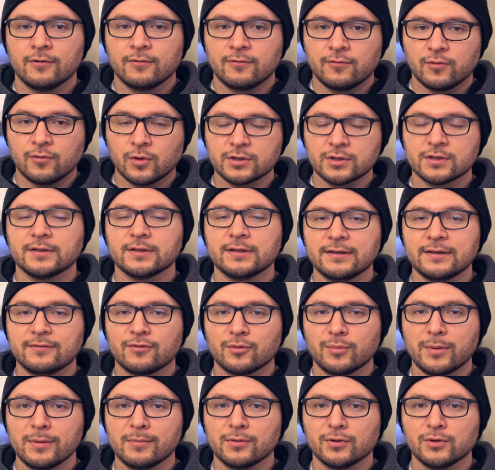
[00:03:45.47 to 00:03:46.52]
Fortunately for
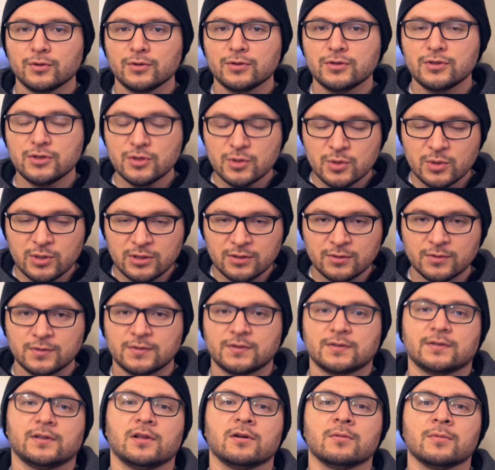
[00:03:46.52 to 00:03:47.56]
people who do use
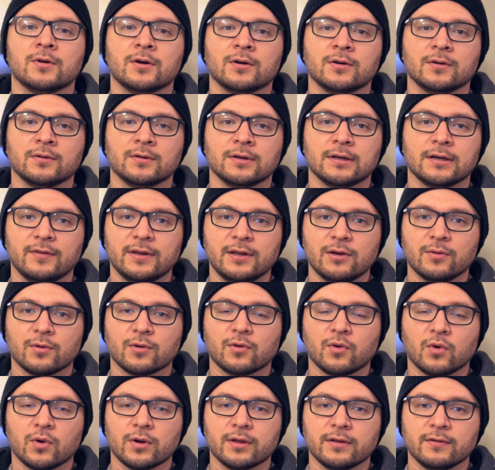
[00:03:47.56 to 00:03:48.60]
slow-mo video
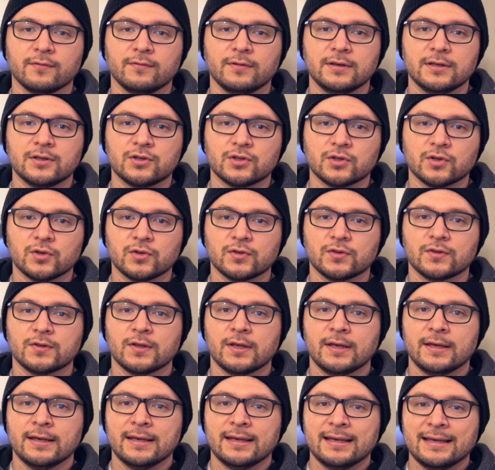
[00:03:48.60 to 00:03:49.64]
recording features,
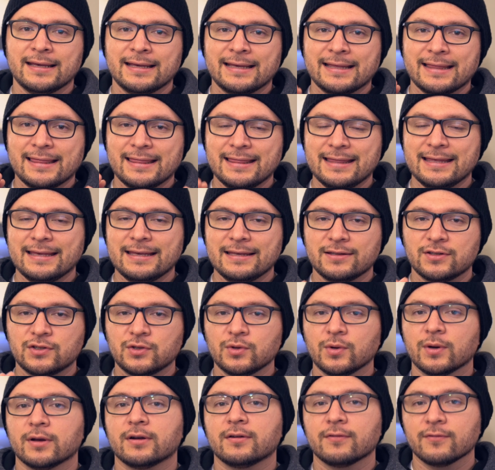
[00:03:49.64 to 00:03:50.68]
the
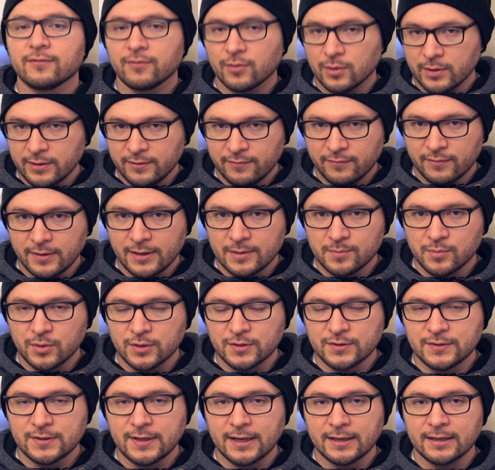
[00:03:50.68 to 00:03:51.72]
240 frame per
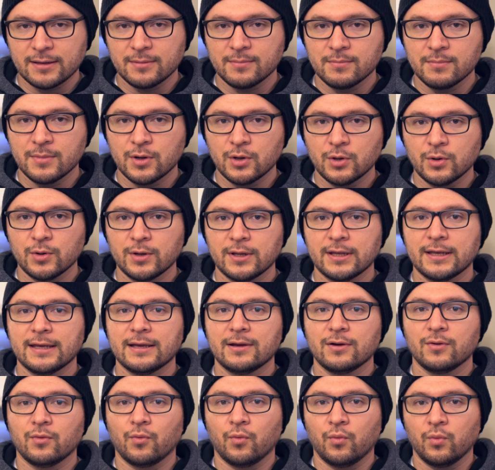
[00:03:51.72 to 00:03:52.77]
second mode
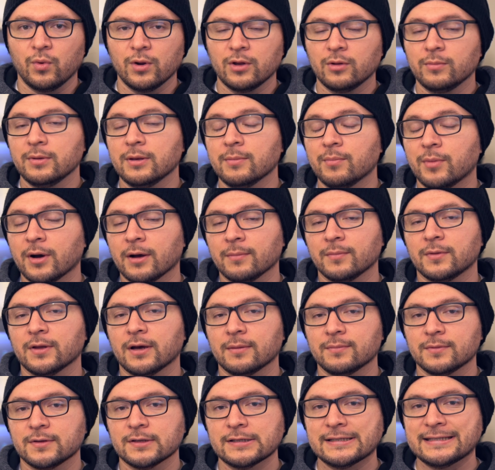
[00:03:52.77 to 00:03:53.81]
will be bumped
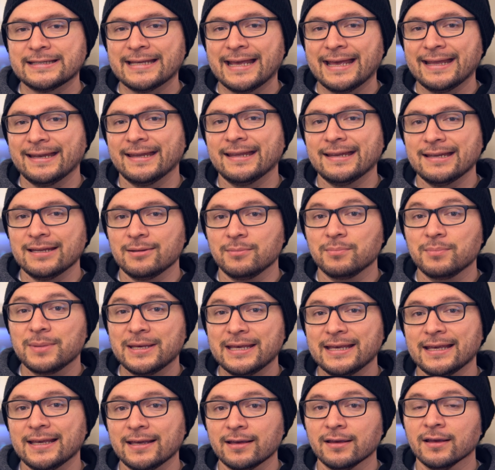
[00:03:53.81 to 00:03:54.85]
up to
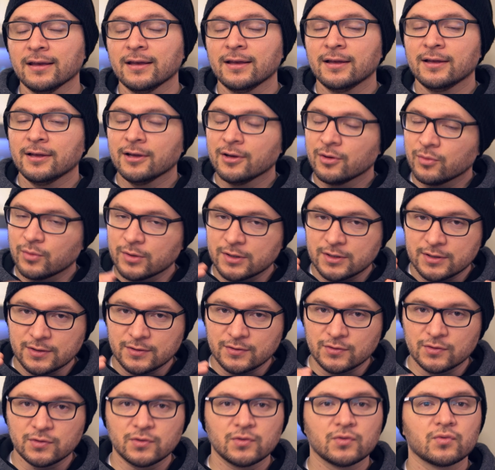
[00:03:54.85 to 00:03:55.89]
1080p, which
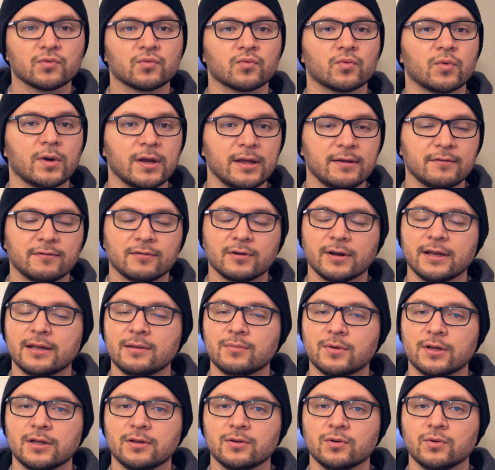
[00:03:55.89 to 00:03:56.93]
is great for
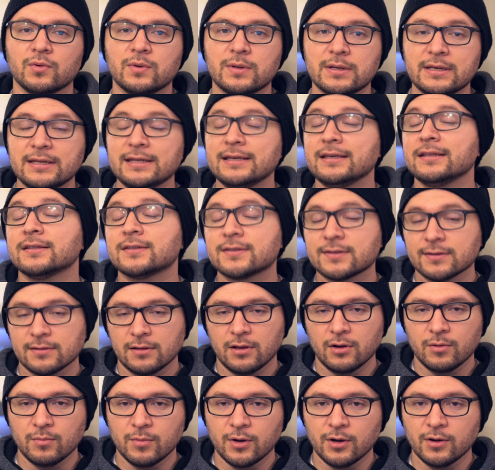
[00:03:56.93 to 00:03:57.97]
anybody who needs
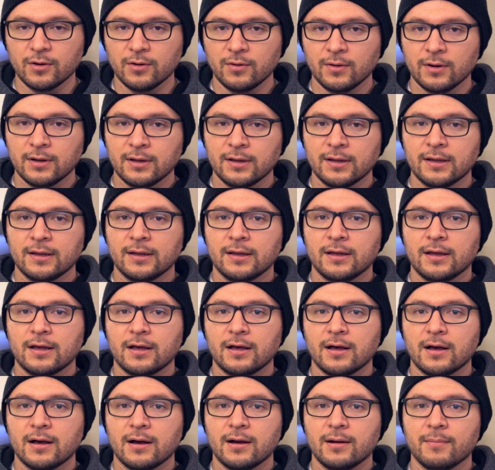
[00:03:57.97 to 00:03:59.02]
slow-mo,
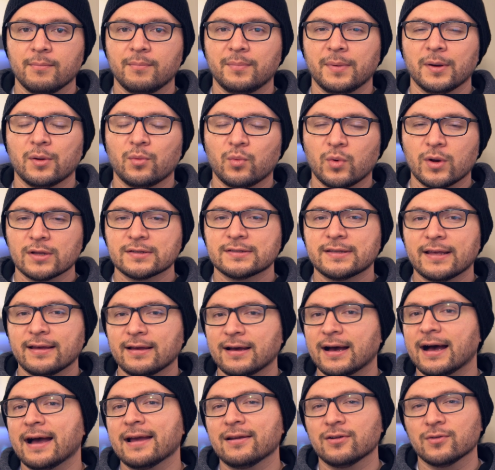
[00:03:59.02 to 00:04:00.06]
but wants that
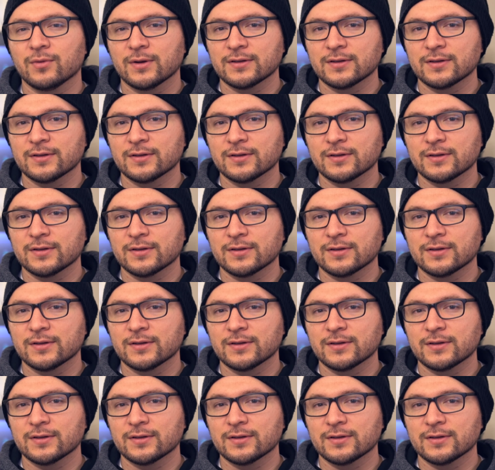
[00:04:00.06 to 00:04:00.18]
higher